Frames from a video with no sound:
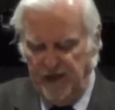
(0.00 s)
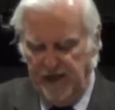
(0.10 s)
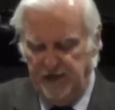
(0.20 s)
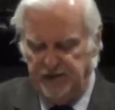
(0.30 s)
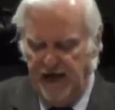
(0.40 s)
And
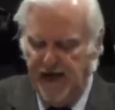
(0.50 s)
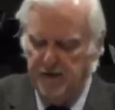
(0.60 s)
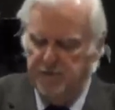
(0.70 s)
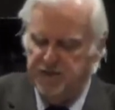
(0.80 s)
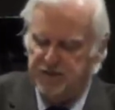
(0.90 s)
unto
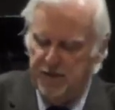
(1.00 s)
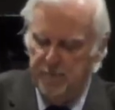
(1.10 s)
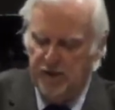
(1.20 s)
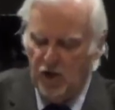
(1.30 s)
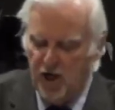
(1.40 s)
Adam he said,
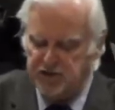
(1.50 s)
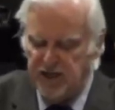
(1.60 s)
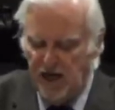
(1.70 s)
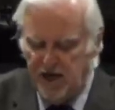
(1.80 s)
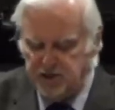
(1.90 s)
Because
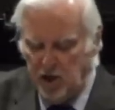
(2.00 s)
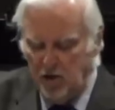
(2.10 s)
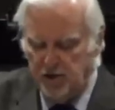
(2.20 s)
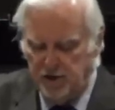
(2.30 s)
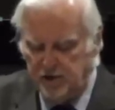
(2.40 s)
thou hast
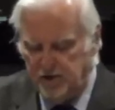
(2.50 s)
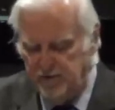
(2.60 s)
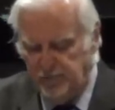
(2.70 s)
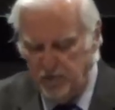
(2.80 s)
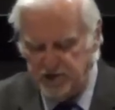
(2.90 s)
hearkened unto the
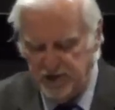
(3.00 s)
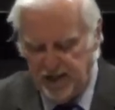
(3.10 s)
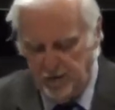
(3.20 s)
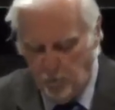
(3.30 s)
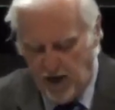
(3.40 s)
voice of
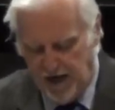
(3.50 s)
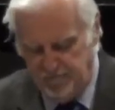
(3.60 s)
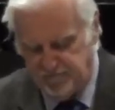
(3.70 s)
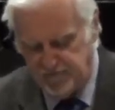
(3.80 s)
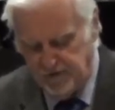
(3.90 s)
thy
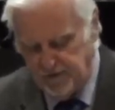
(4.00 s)
wife,